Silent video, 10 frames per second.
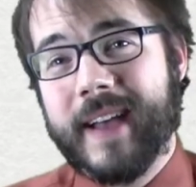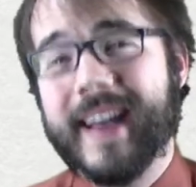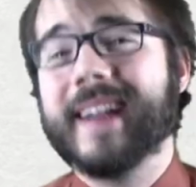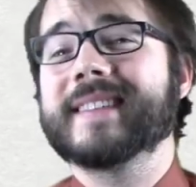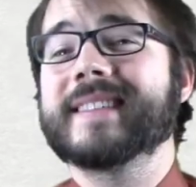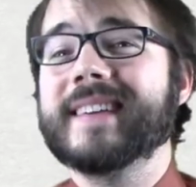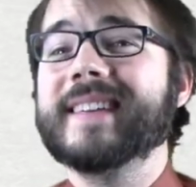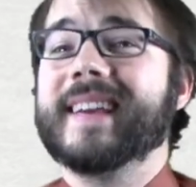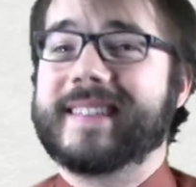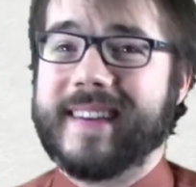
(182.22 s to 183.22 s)
and I'll see you
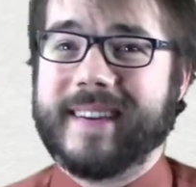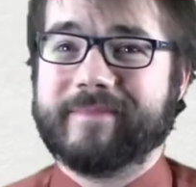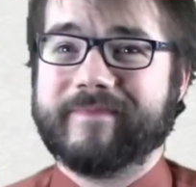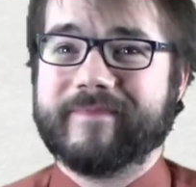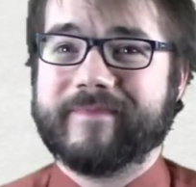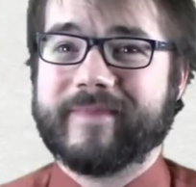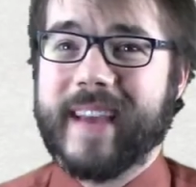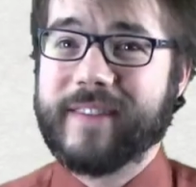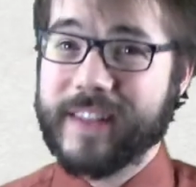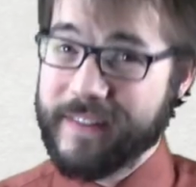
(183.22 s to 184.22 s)
next time.
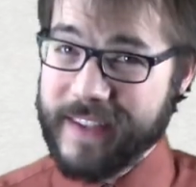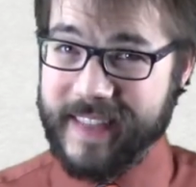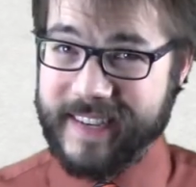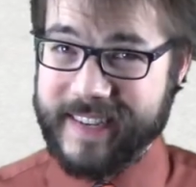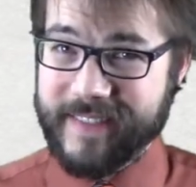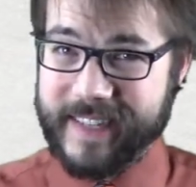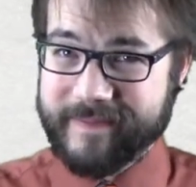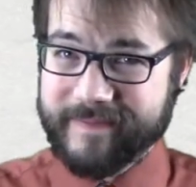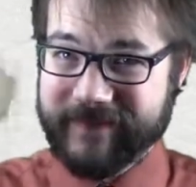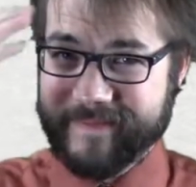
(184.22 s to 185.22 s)
Have a lovely
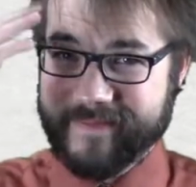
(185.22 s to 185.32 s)
Thanksgiving.